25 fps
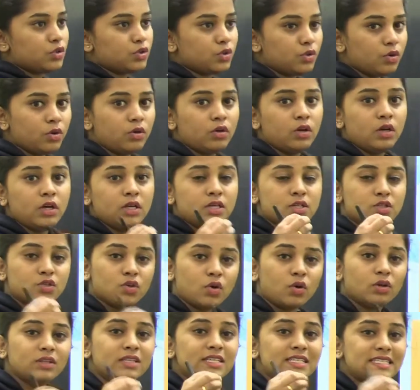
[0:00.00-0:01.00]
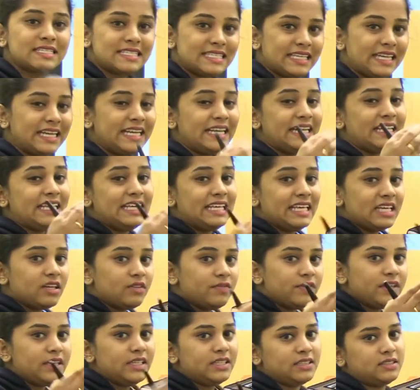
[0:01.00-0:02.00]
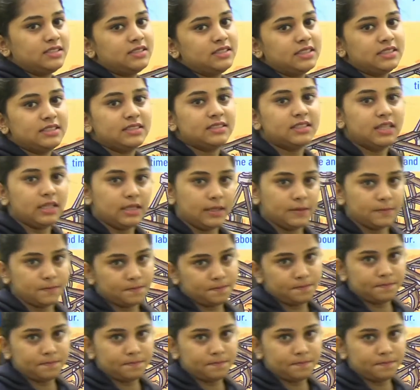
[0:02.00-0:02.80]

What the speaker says: to sow the seed equidistantly,